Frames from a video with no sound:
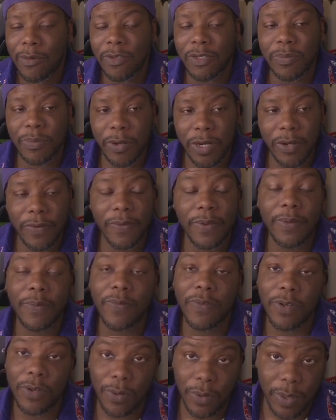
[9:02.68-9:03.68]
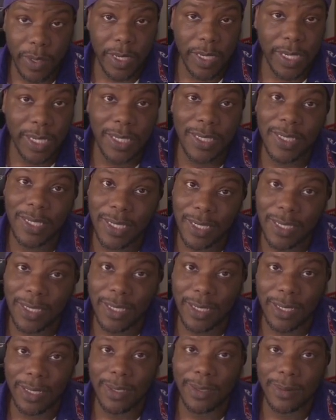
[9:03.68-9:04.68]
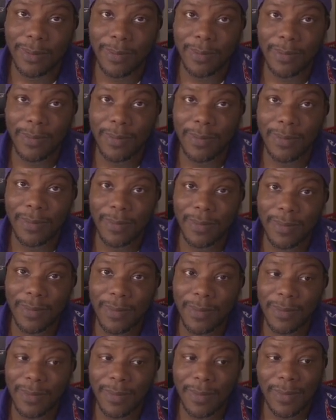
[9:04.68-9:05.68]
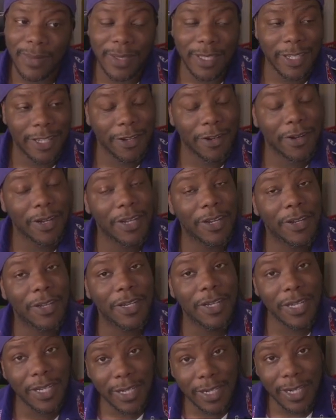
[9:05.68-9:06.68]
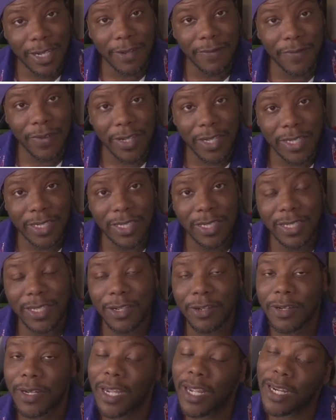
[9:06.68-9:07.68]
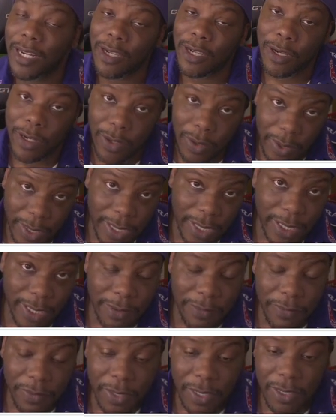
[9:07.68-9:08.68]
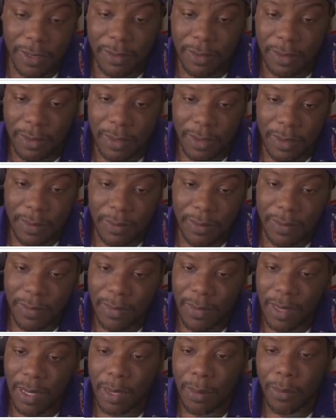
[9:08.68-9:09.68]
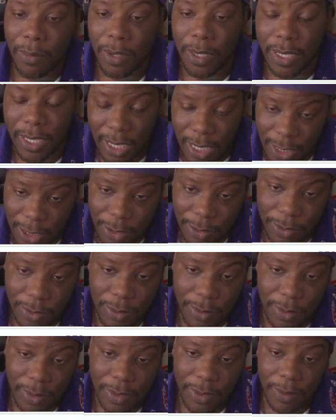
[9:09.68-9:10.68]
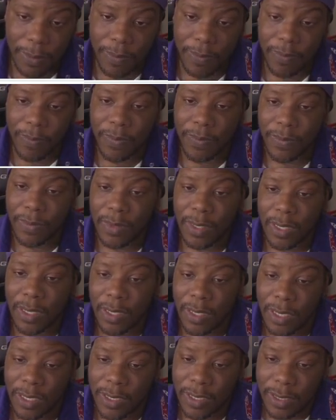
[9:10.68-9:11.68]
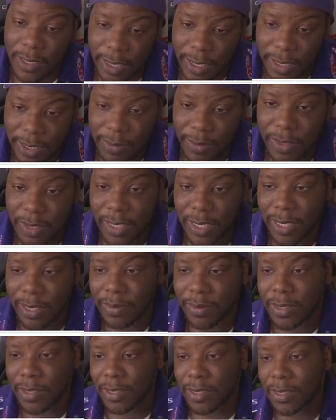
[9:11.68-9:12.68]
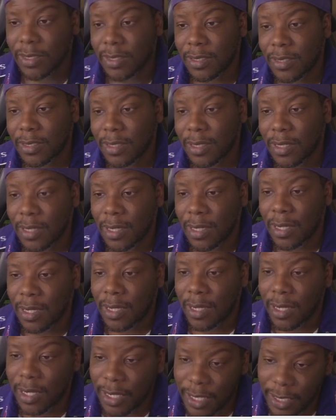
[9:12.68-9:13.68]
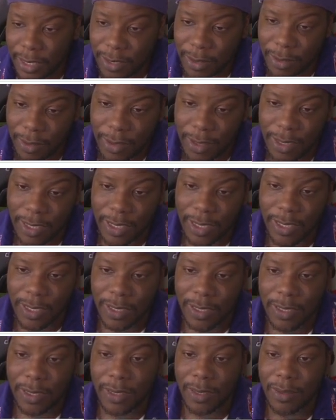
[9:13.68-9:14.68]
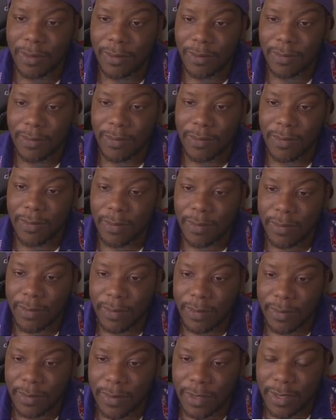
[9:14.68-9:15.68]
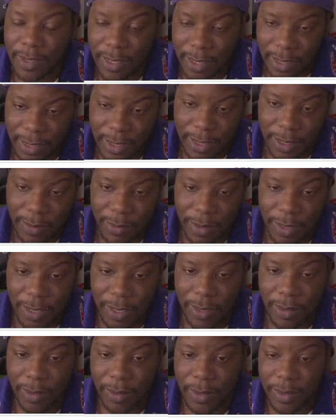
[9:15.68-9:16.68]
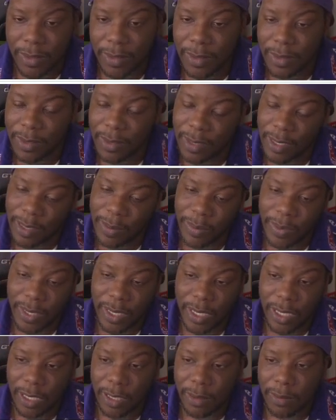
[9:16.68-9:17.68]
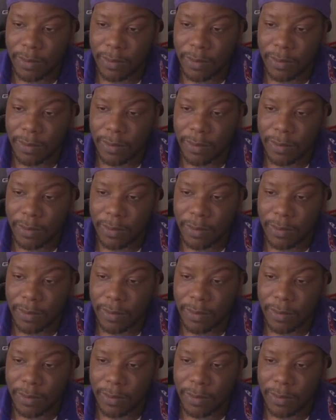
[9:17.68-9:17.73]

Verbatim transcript: was perfect for going against this team. They're a good defense. They're not a great defense. Mark Andrews, six receptions, eight targets, 63 yards. Not bad.